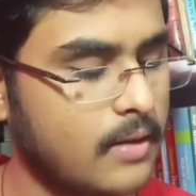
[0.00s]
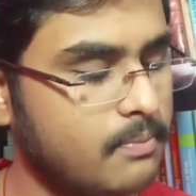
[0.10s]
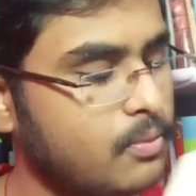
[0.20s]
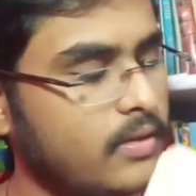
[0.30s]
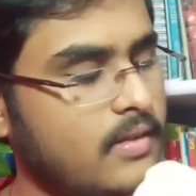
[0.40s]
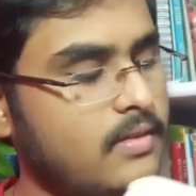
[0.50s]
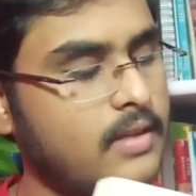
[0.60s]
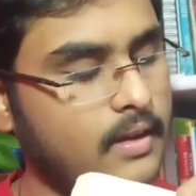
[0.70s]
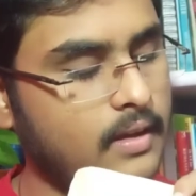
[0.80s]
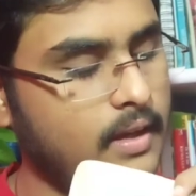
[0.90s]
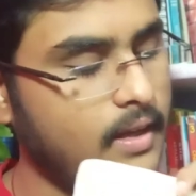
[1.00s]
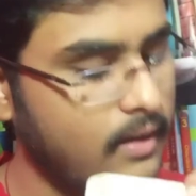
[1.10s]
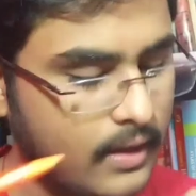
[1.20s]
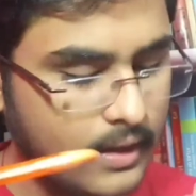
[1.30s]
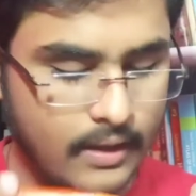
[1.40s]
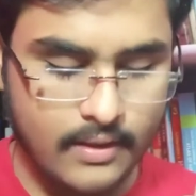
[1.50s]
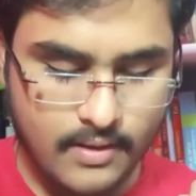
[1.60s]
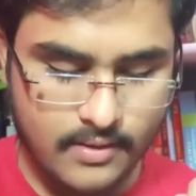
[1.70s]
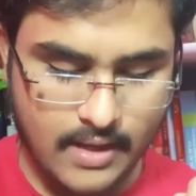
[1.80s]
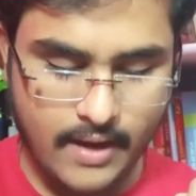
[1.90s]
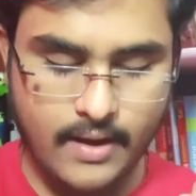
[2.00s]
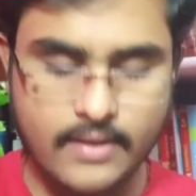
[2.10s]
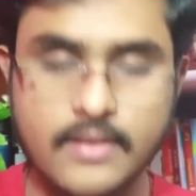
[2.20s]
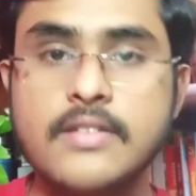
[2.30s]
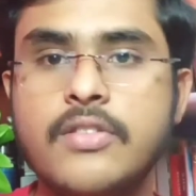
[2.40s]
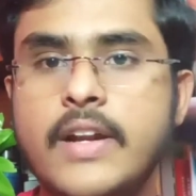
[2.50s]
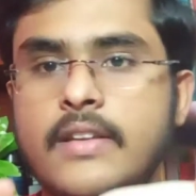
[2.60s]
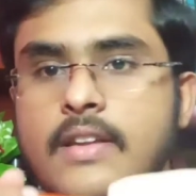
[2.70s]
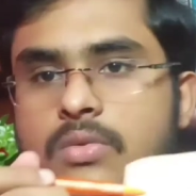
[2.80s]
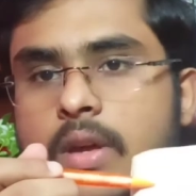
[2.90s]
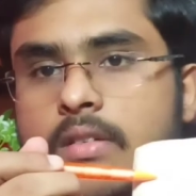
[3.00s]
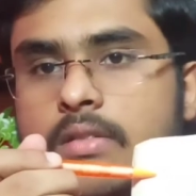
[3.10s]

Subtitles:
put this thing here in this side and I just read it this way.